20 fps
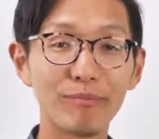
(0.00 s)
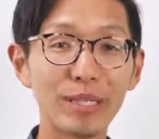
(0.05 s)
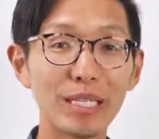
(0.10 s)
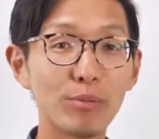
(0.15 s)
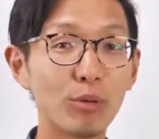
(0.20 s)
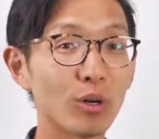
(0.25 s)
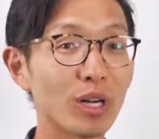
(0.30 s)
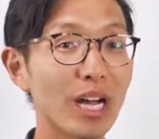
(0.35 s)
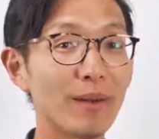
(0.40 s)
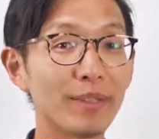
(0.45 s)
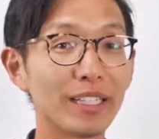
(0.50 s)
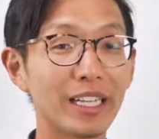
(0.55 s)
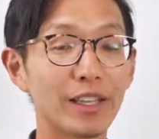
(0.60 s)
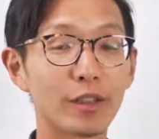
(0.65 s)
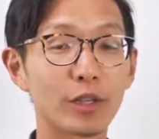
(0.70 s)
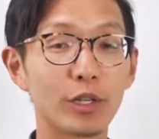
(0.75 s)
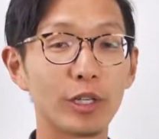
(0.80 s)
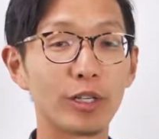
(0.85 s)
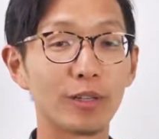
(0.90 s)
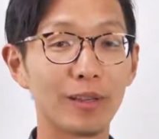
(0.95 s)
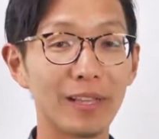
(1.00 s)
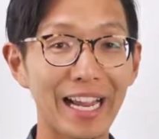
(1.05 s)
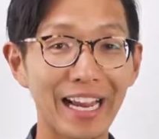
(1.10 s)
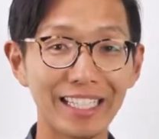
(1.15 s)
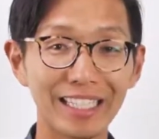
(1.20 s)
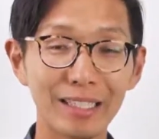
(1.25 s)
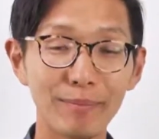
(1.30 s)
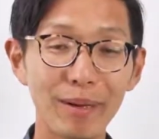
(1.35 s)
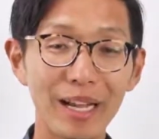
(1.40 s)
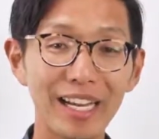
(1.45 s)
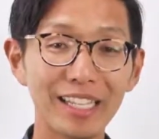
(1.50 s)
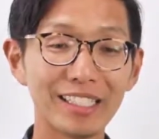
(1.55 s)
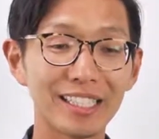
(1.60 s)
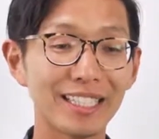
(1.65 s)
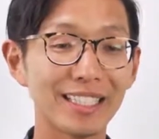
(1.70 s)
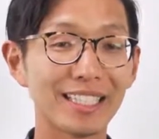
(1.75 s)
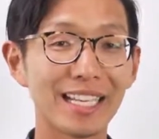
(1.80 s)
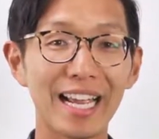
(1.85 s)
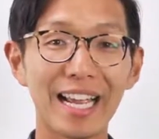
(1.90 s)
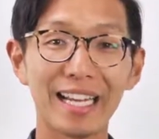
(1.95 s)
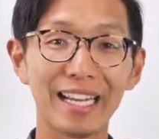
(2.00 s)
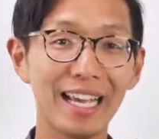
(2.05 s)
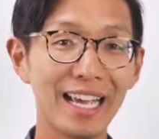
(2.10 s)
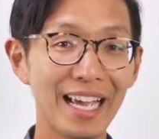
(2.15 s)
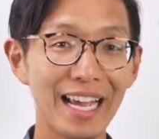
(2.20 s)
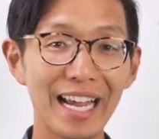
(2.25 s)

people coming in through your landing page and saying,